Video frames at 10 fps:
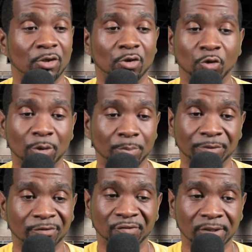cripple the
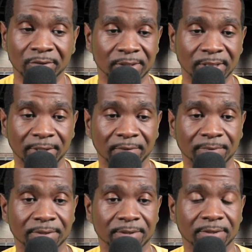fear inside of
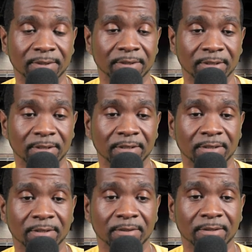us
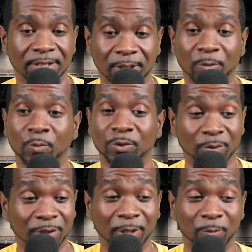so, so
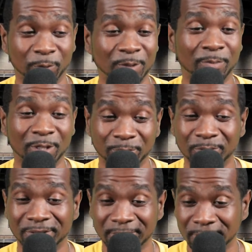that we may
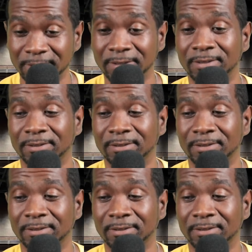proceed,